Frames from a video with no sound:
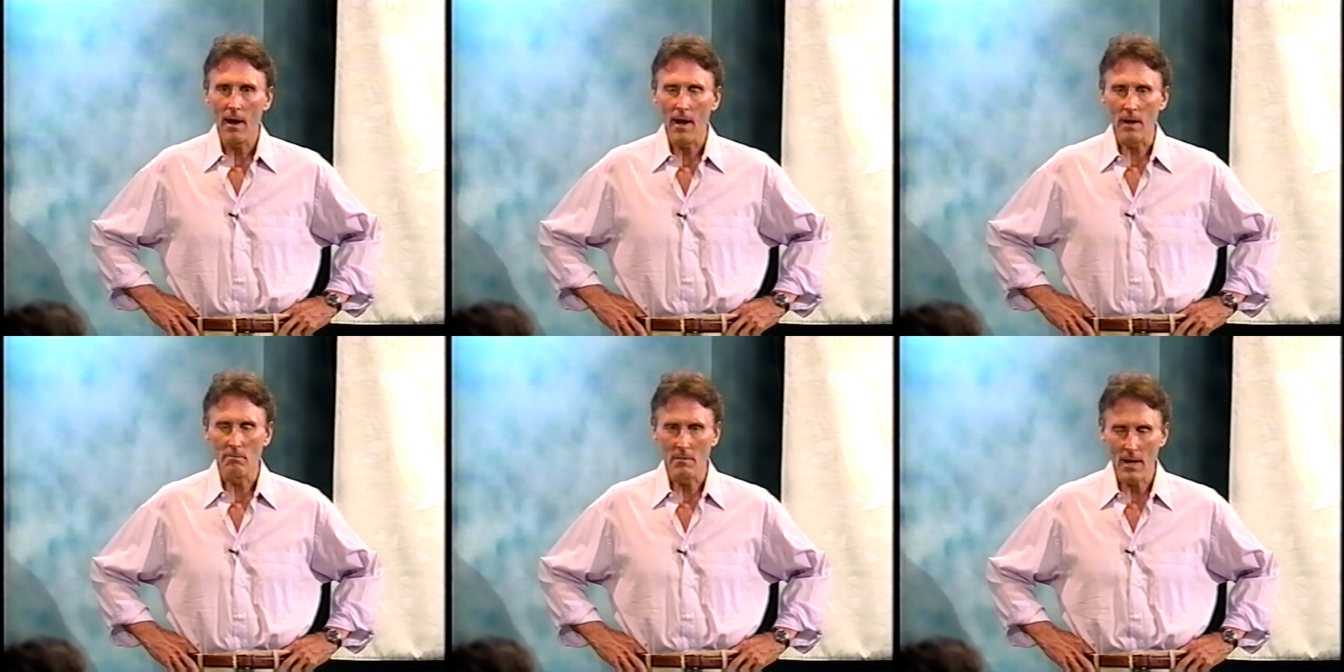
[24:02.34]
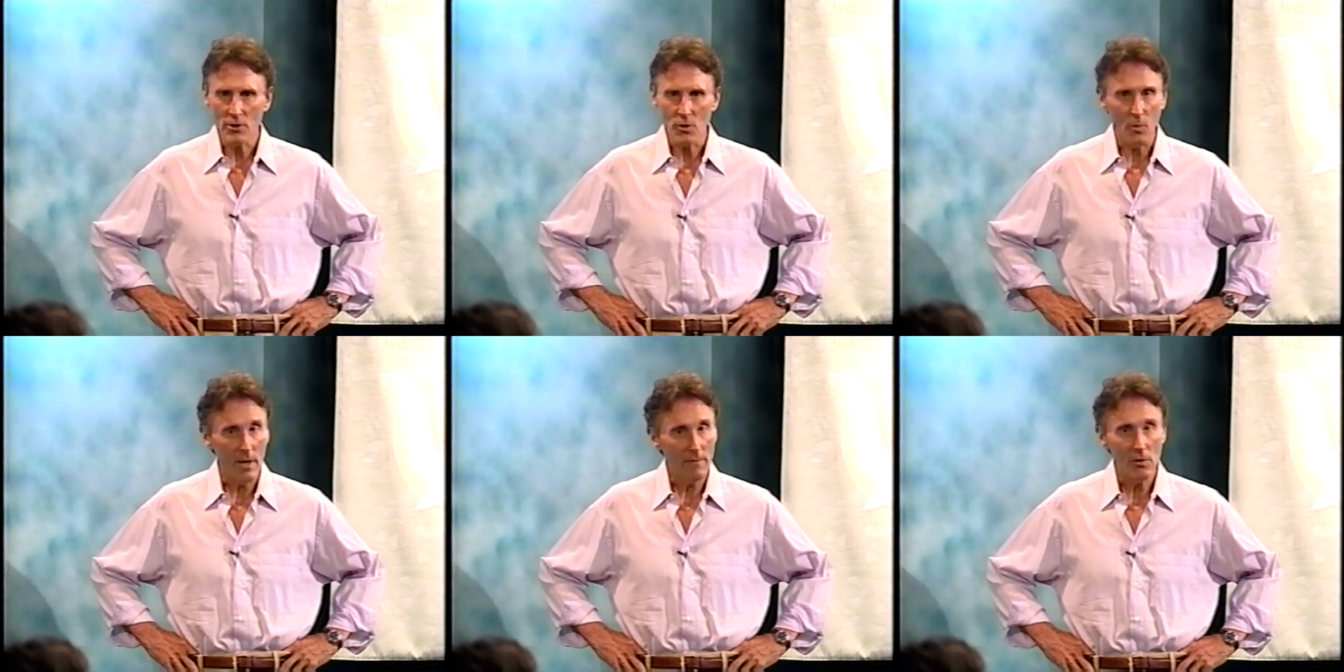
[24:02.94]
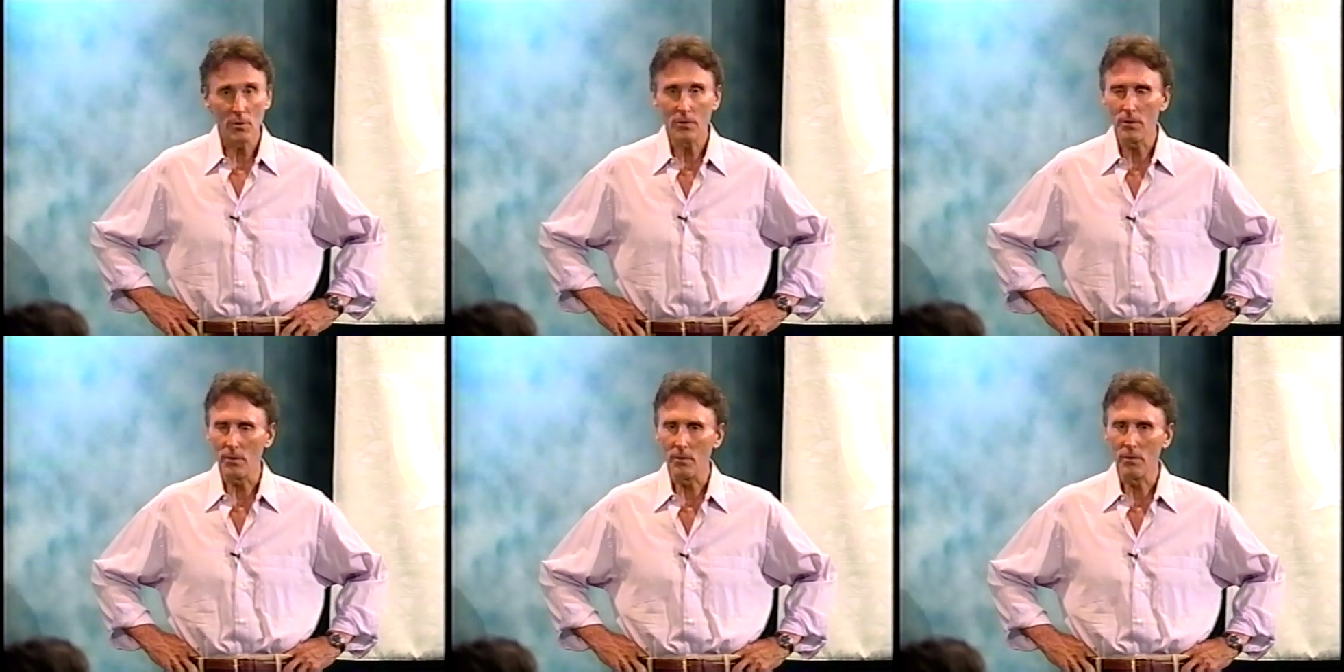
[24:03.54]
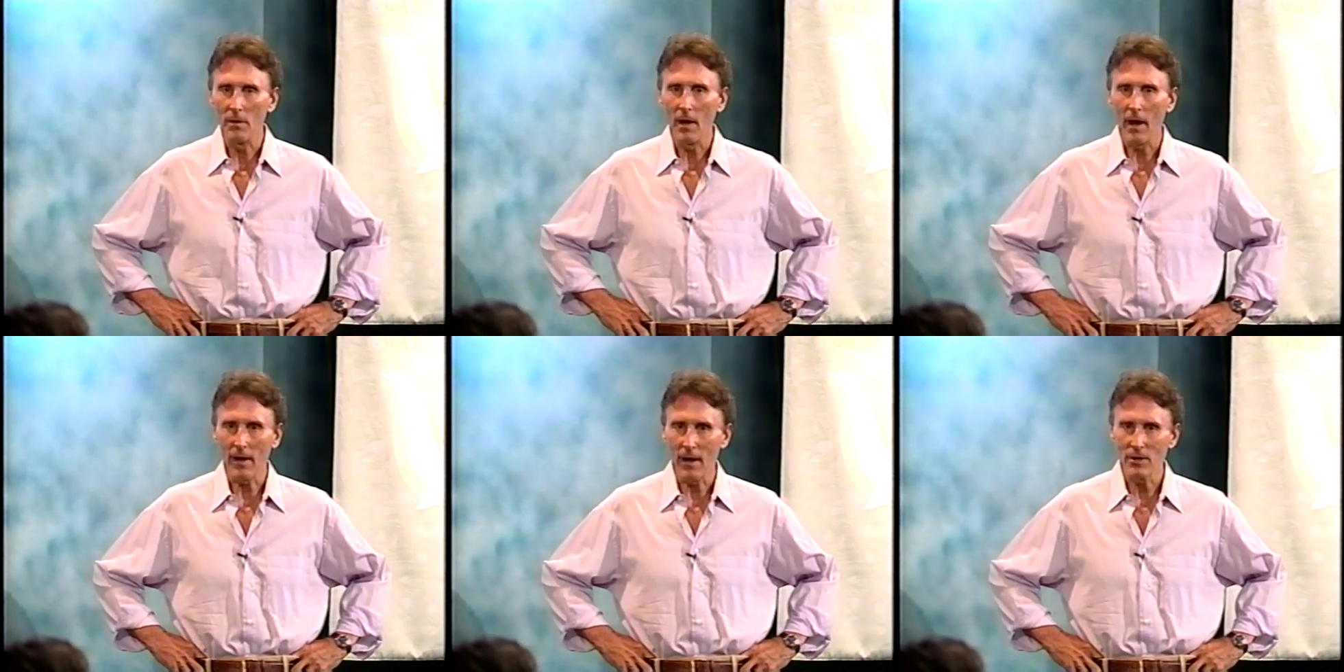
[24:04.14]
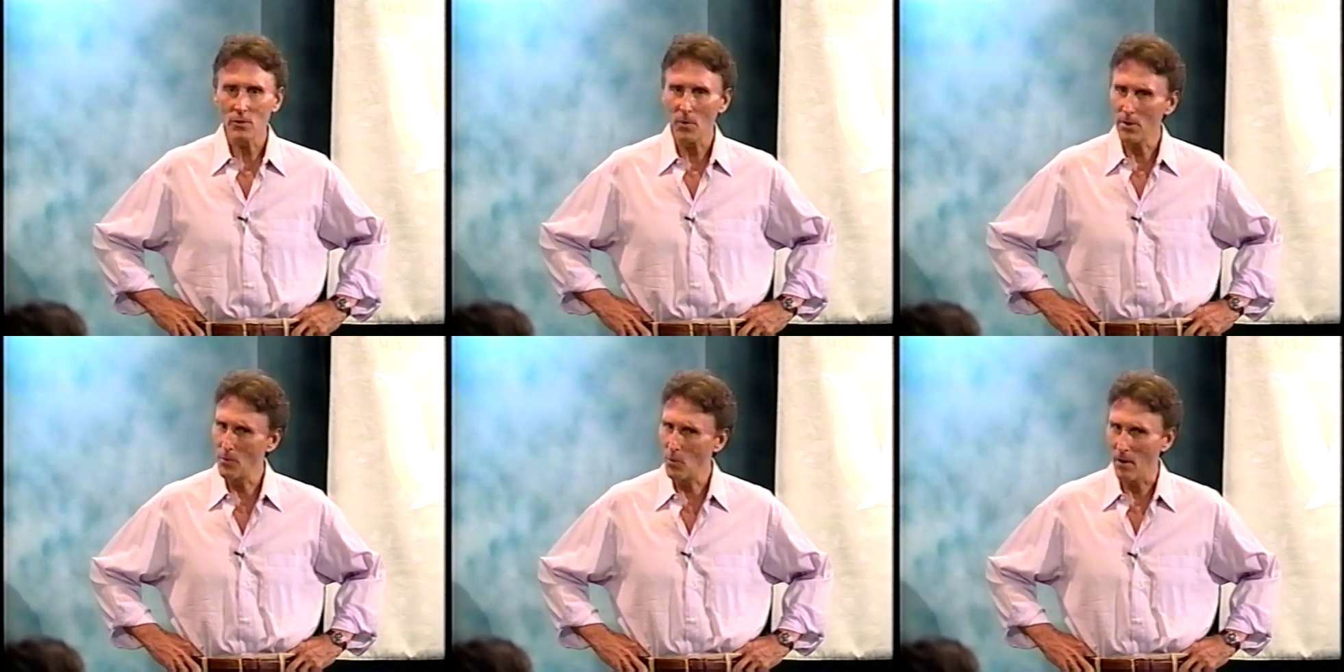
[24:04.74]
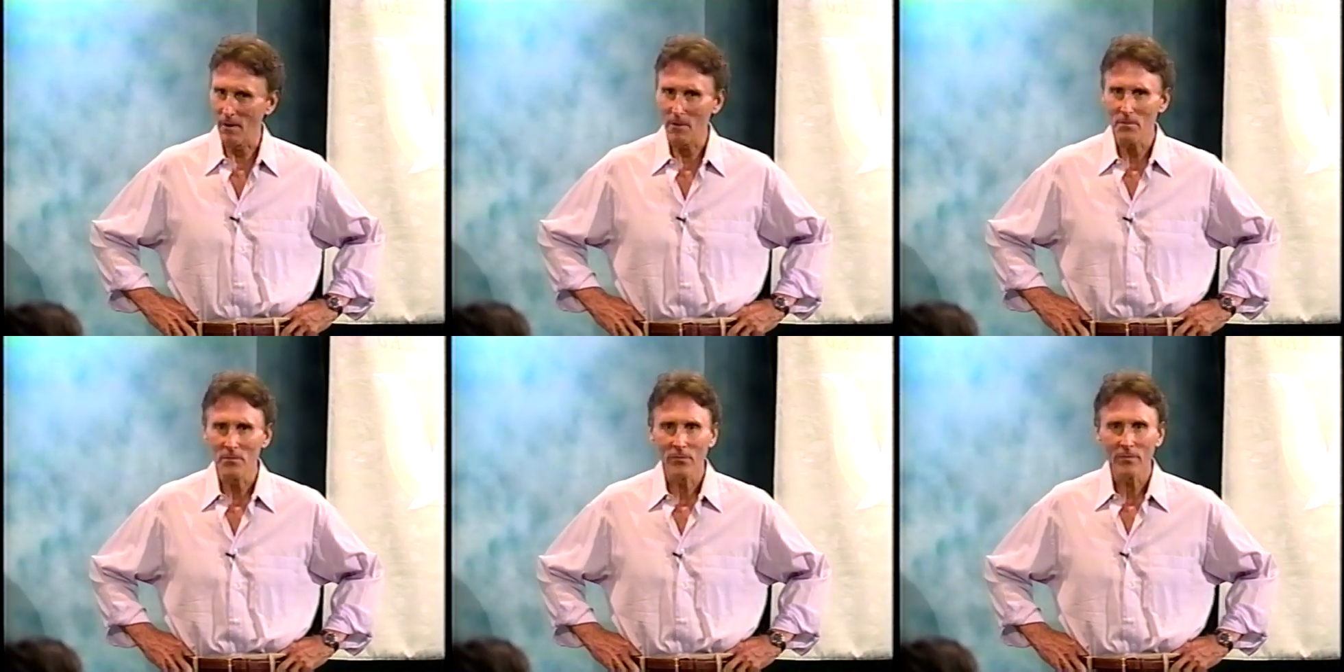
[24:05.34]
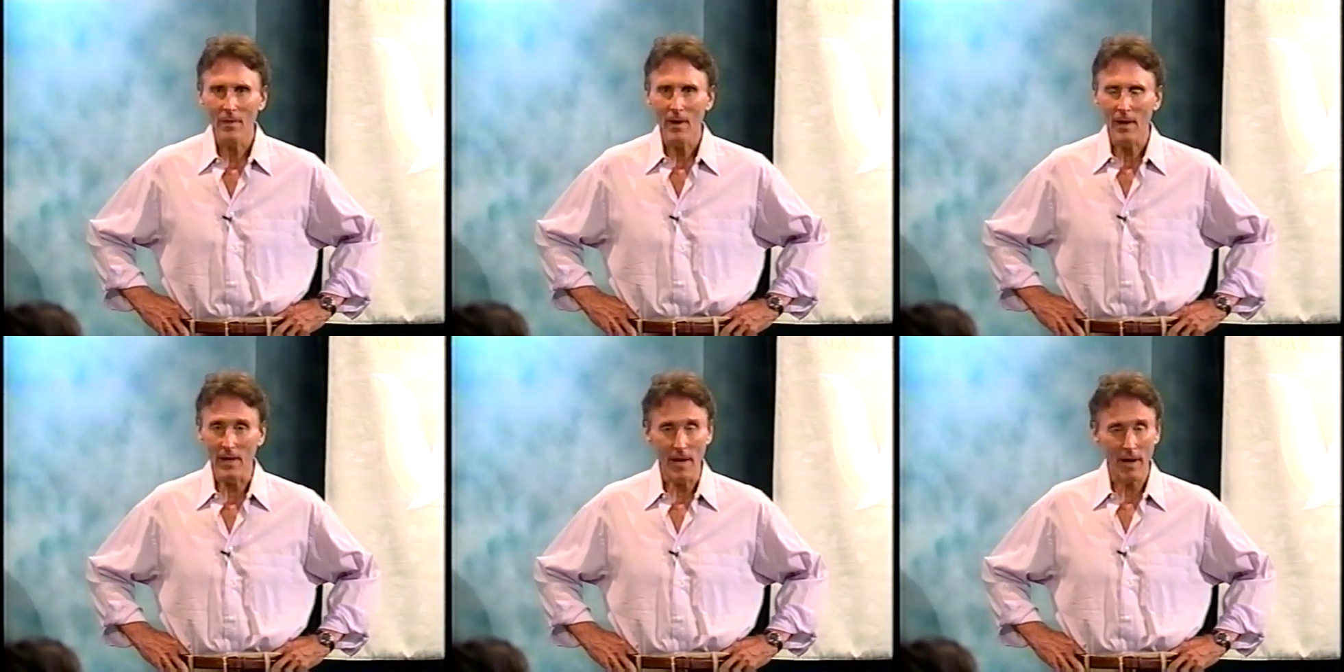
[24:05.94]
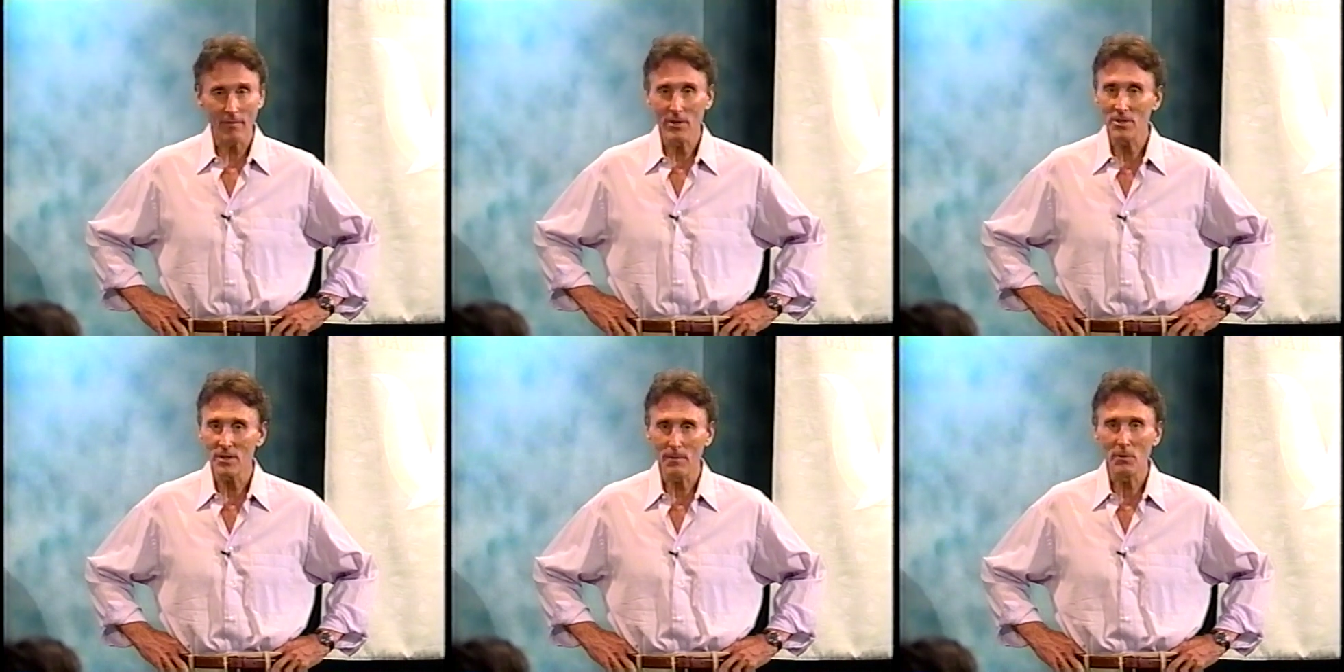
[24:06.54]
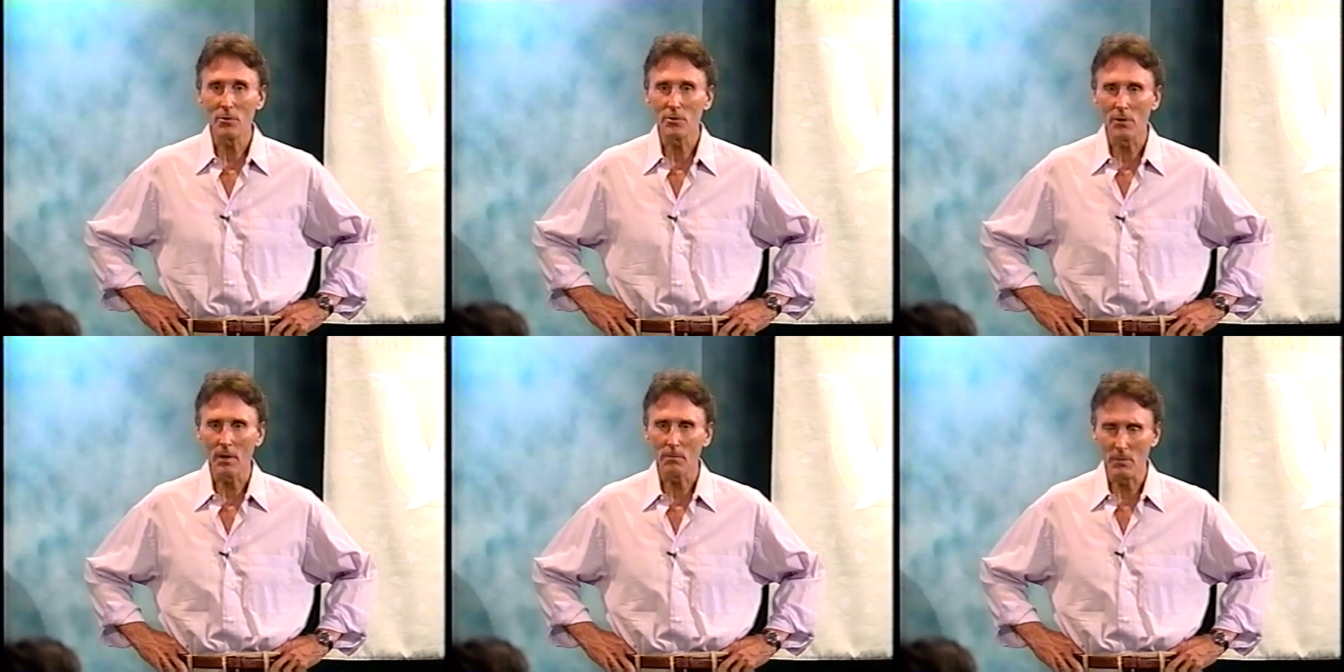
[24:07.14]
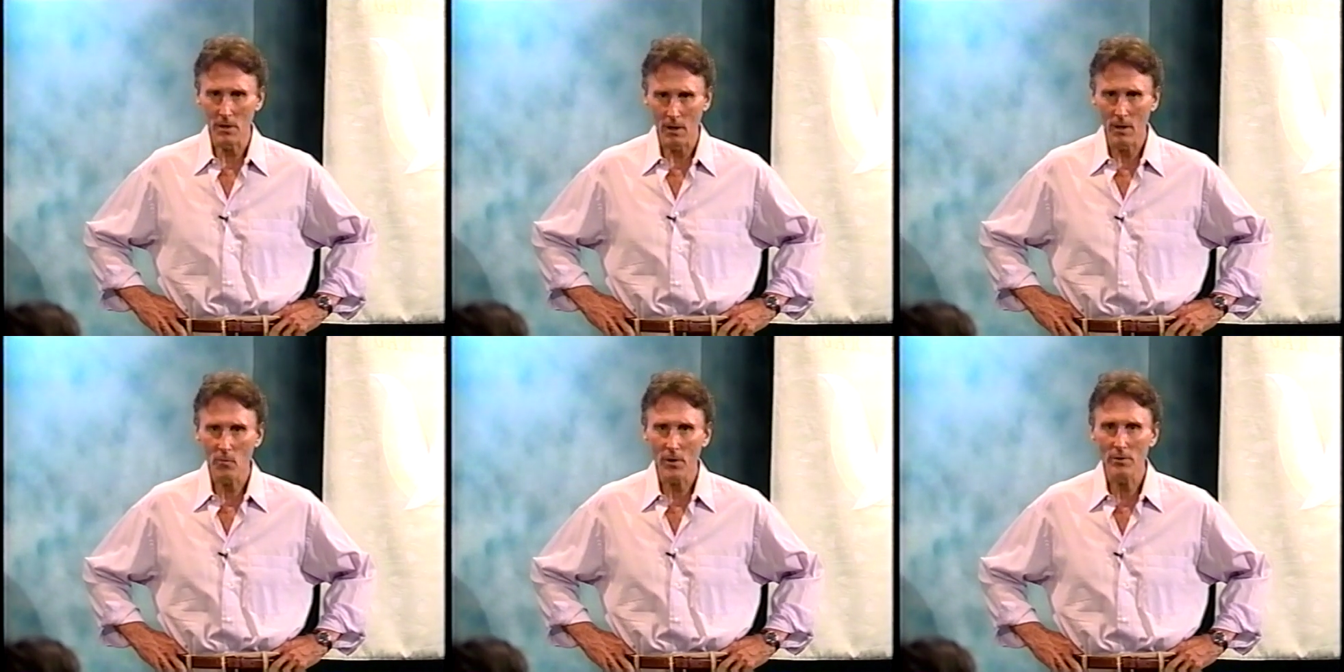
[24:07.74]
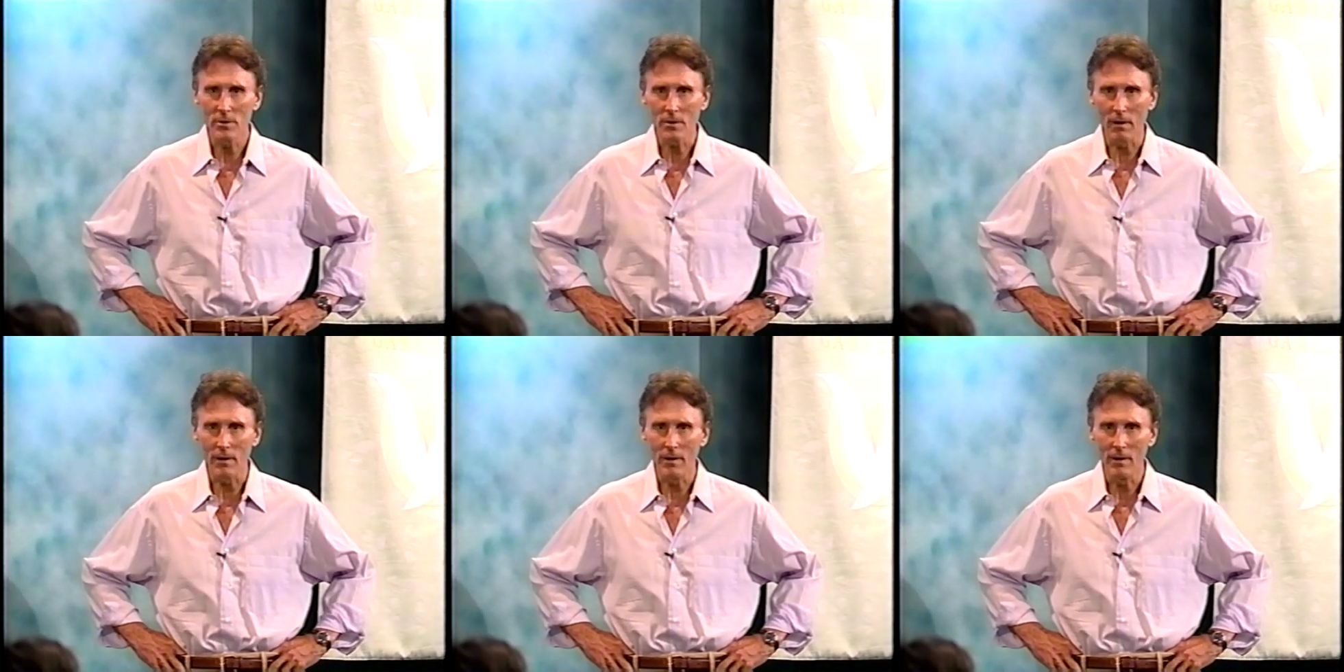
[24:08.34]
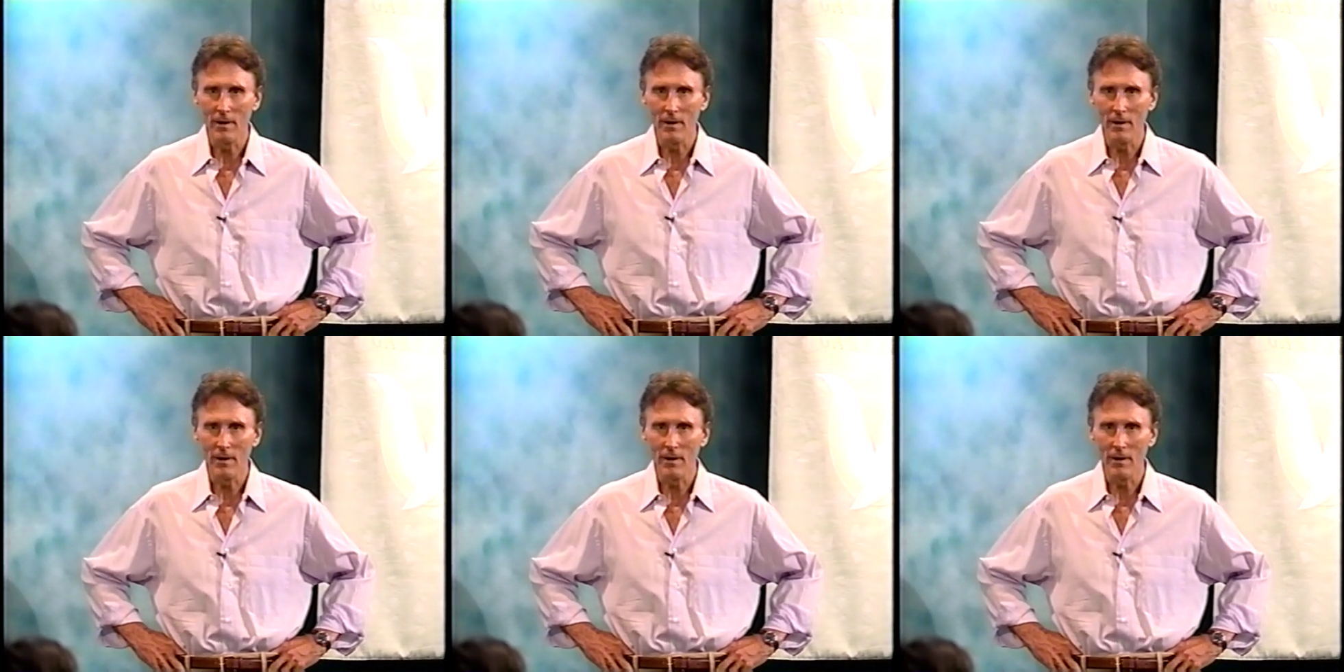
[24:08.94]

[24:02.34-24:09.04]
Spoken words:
and measure whatever you do against where you were, and every step you took beyond where you started,